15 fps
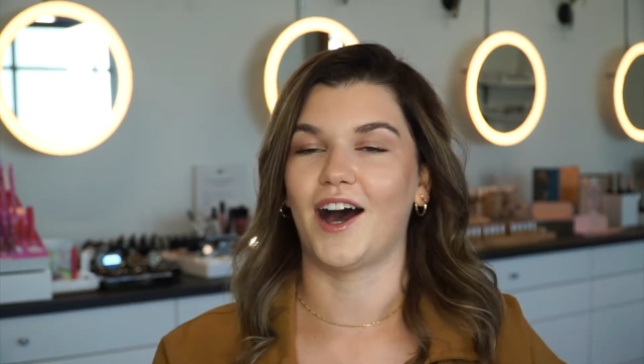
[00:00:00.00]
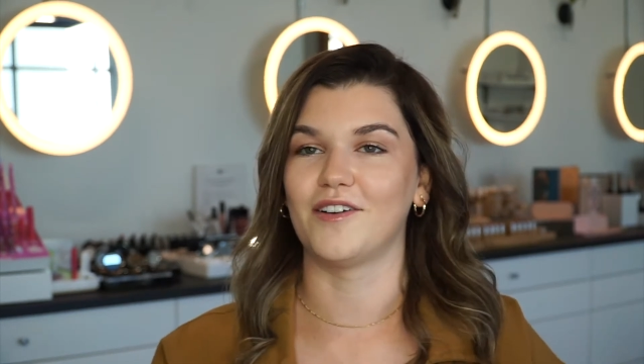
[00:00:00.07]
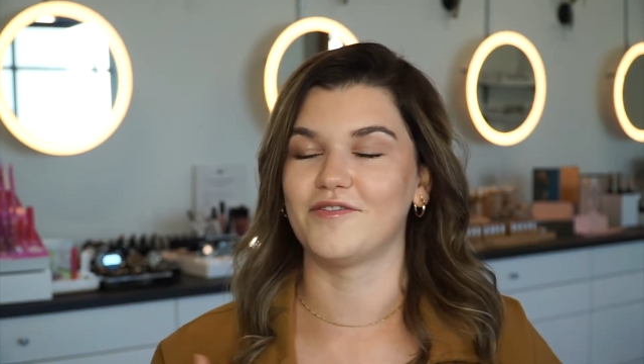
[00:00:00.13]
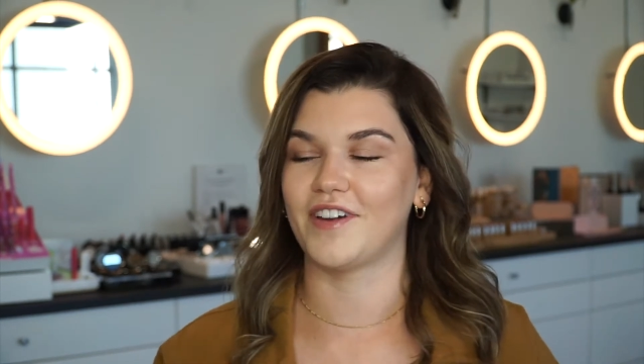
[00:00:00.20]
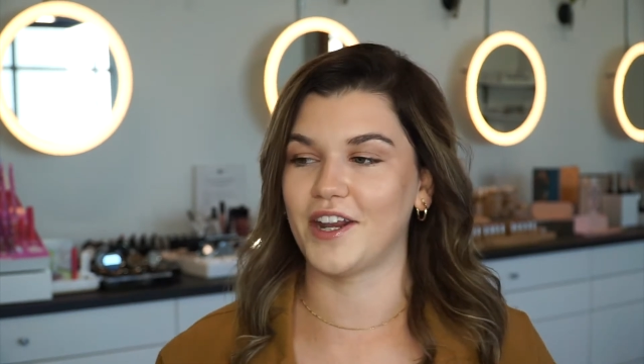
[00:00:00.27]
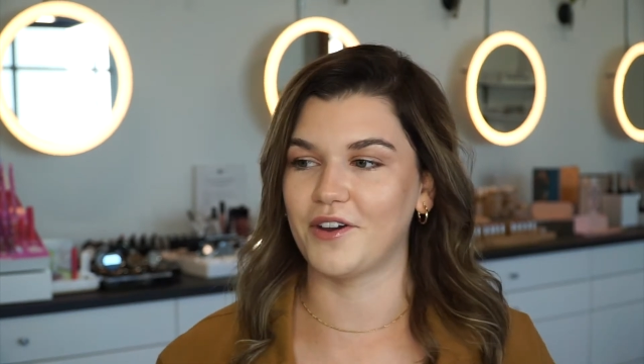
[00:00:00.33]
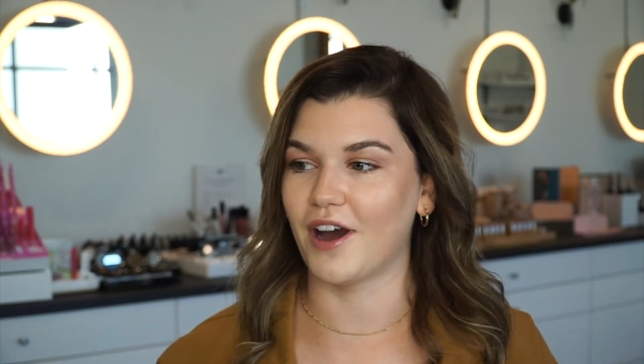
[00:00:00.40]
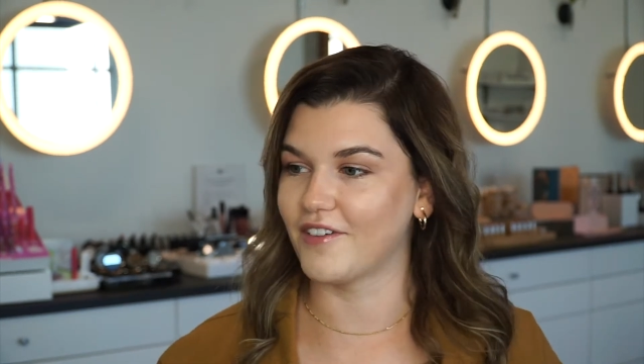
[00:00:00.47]

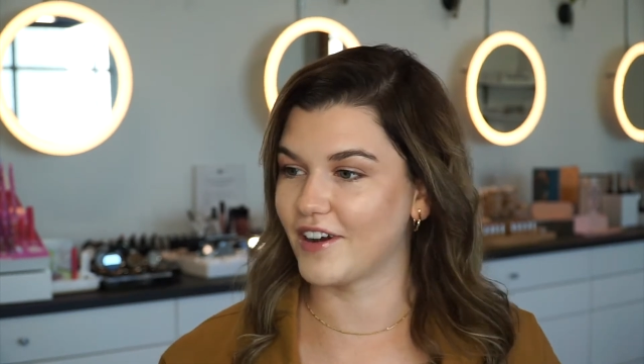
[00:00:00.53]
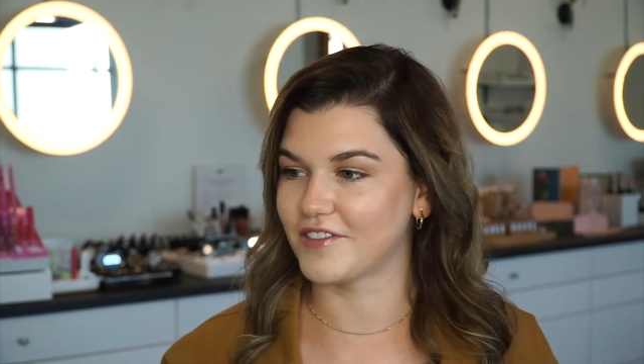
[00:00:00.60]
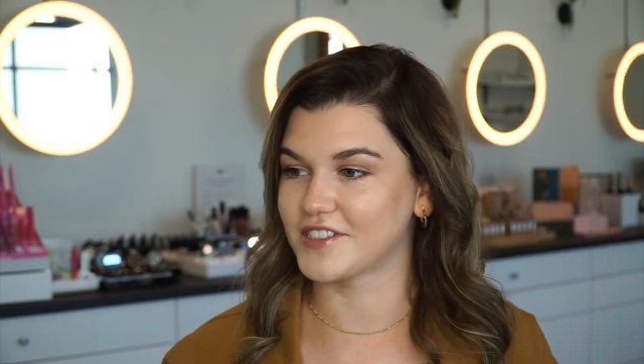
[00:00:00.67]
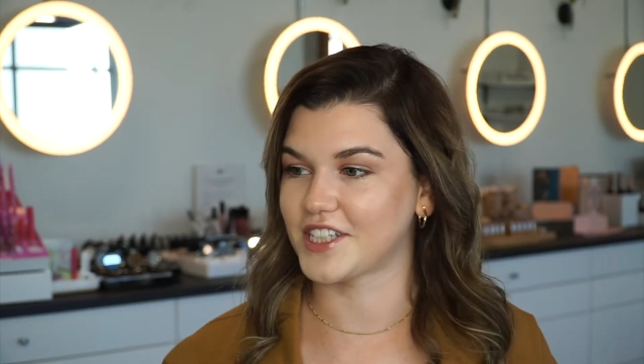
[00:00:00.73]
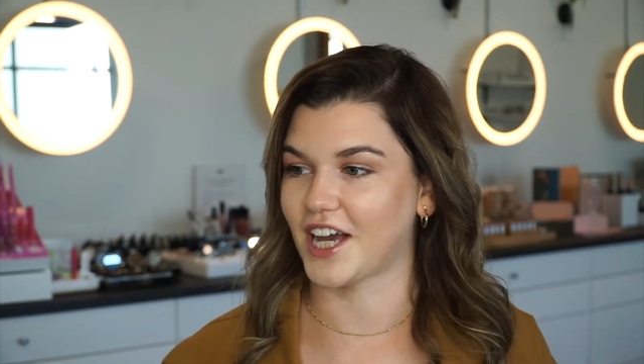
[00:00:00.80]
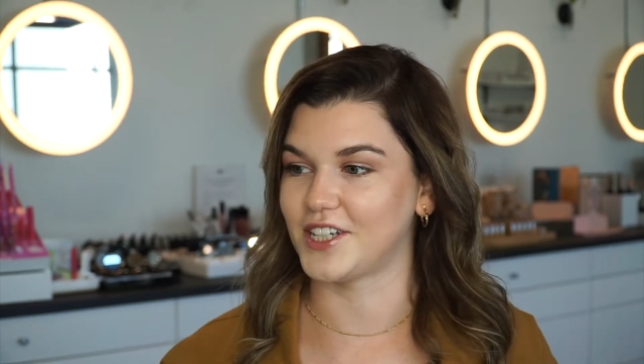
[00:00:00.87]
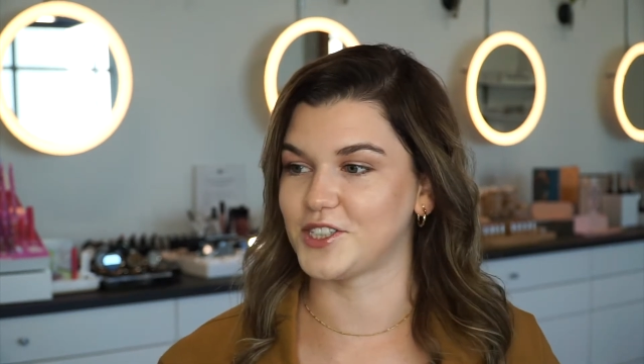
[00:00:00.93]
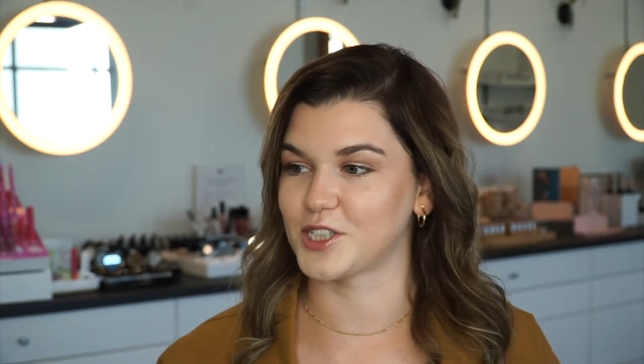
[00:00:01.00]
video I've ever
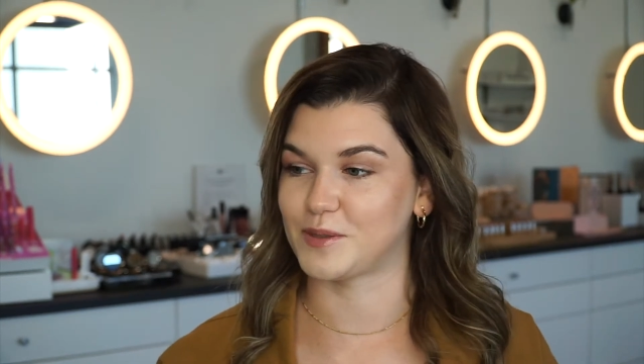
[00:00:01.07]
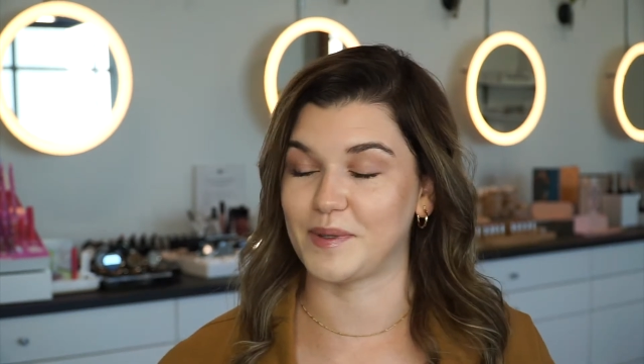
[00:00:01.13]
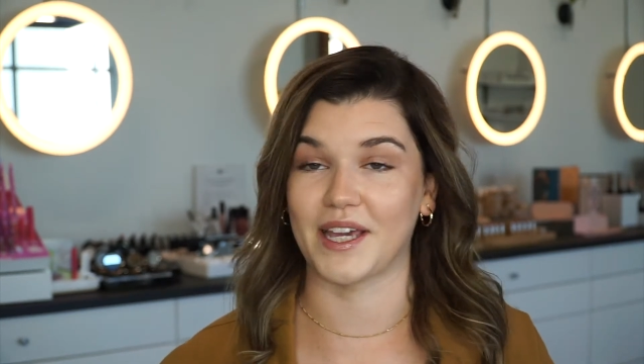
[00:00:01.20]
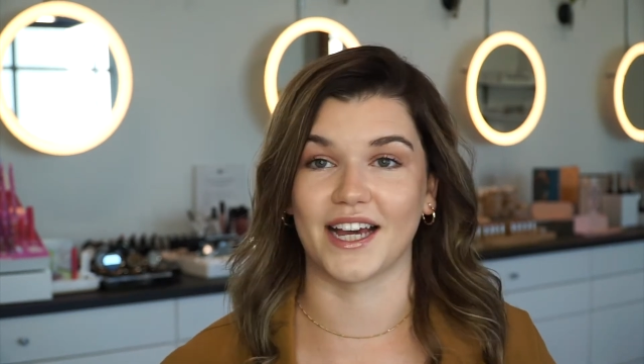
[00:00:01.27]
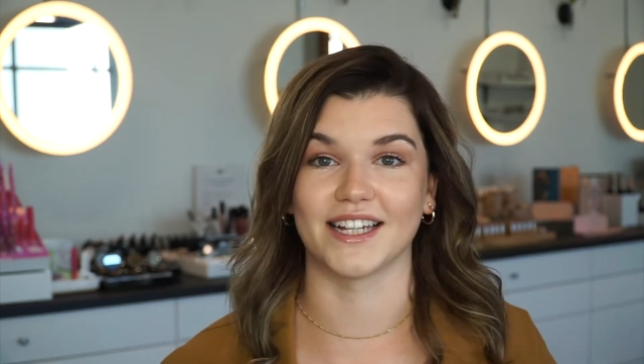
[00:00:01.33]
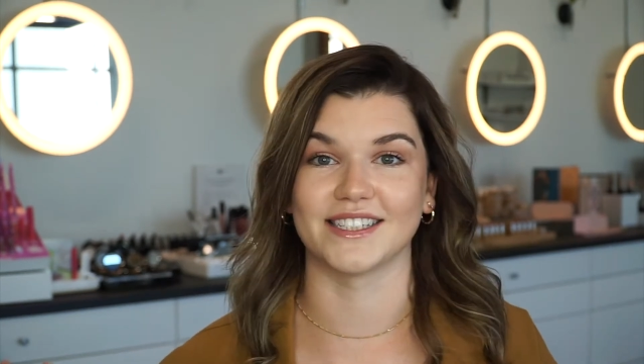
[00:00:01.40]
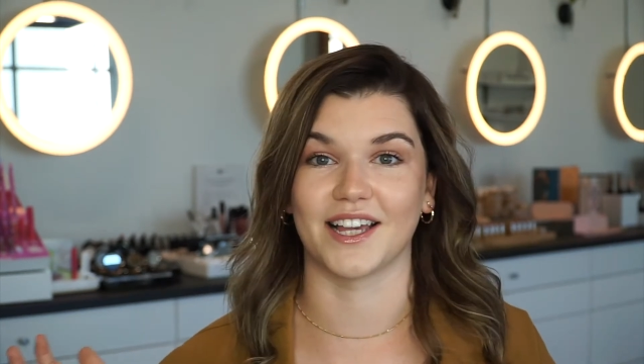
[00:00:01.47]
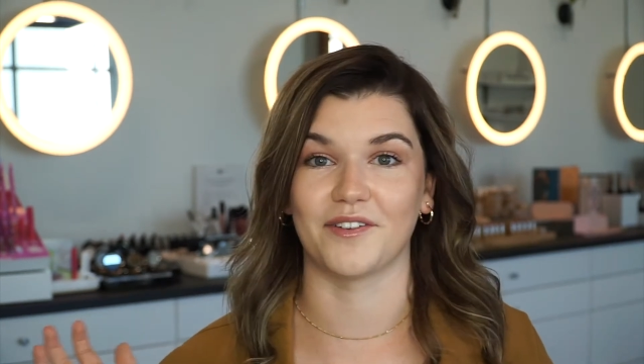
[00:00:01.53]
done just
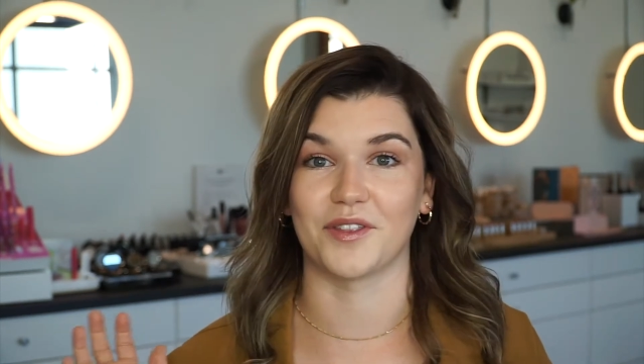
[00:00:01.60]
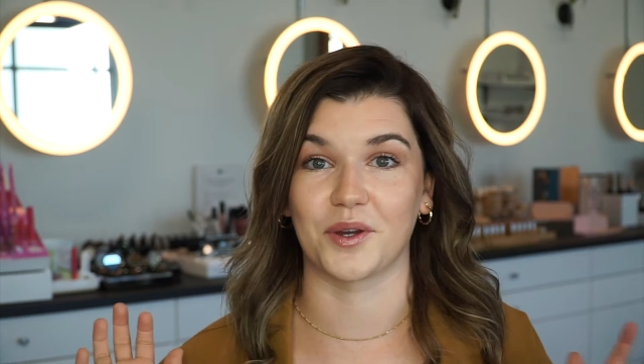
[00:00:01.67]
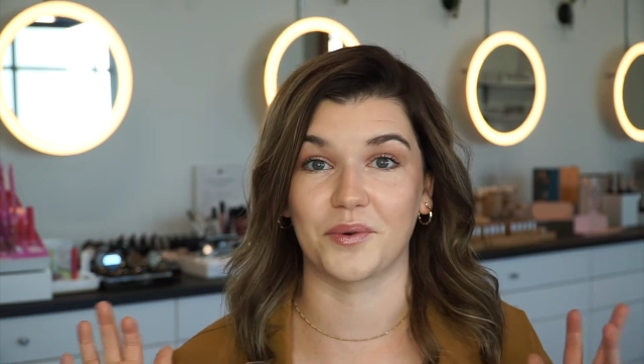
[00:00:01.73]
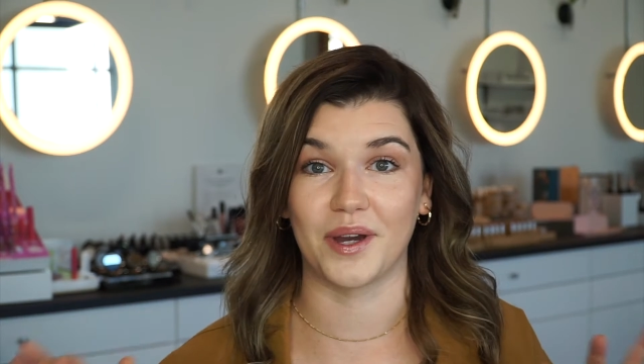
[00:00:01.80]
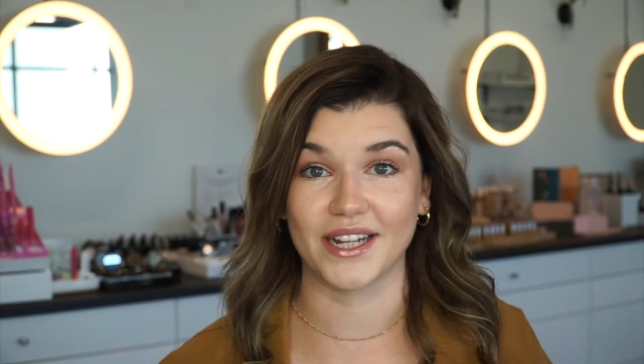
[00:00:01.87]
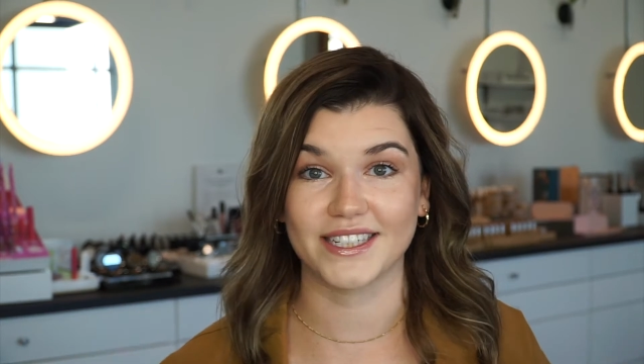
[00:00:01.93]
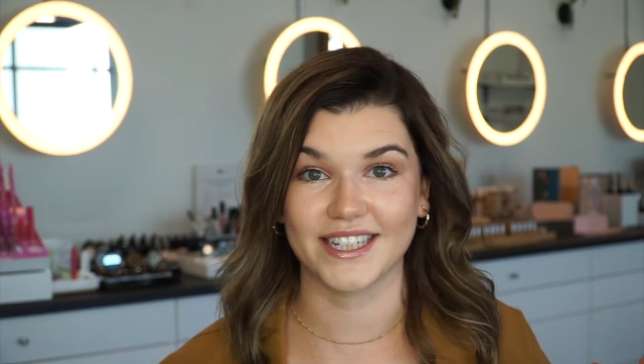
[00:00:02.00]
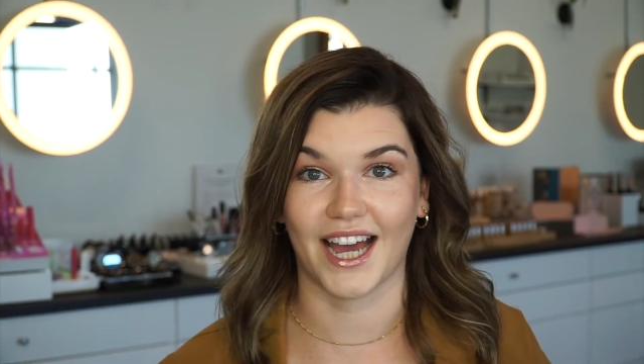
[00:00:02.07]
because of the
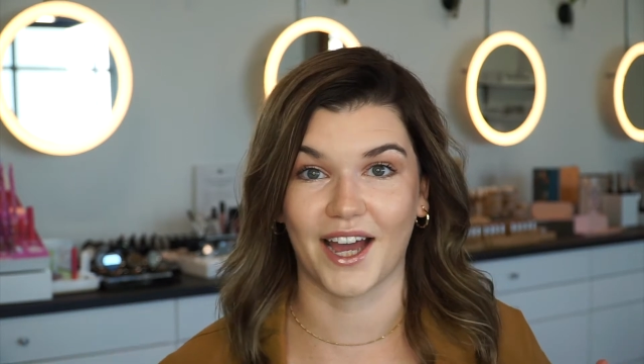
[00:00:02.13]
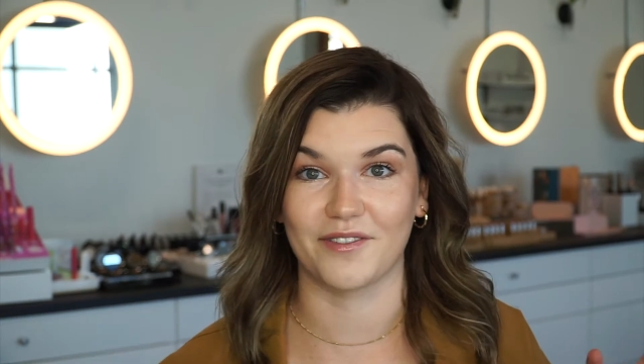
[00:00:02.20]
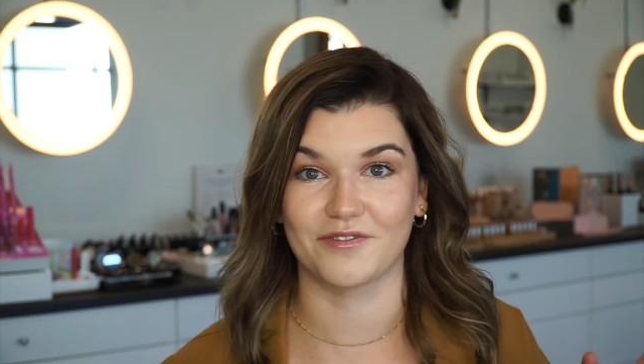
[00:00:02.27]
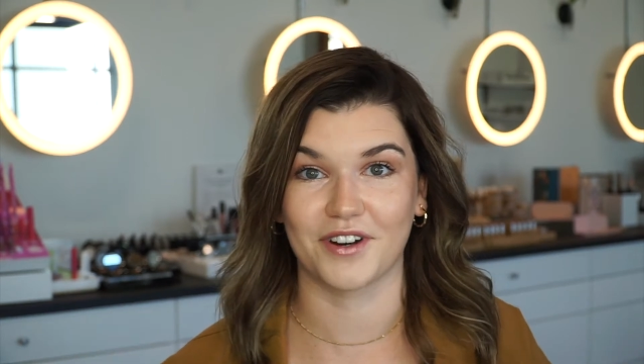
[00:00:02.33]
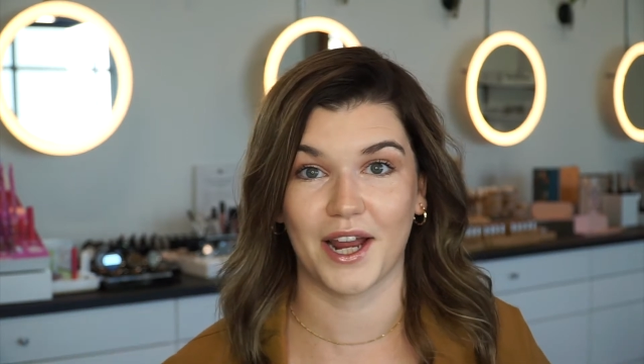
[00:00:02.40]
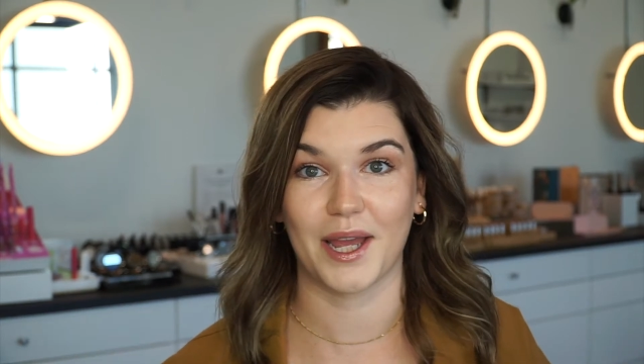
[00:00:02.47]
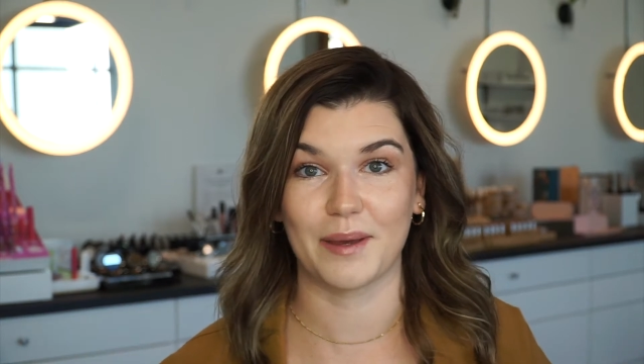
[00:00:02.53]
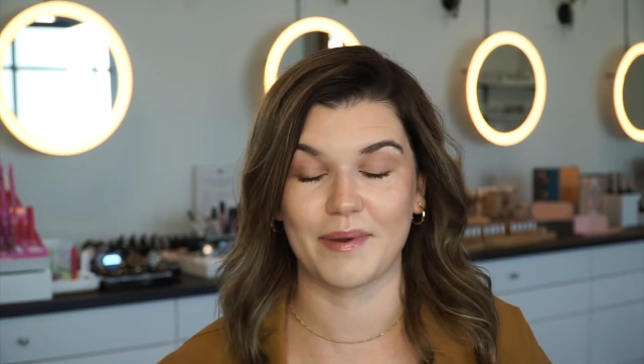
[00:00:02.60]
quick time
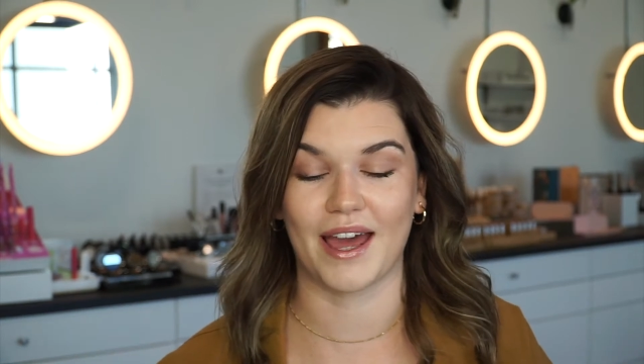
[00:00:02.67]
frame,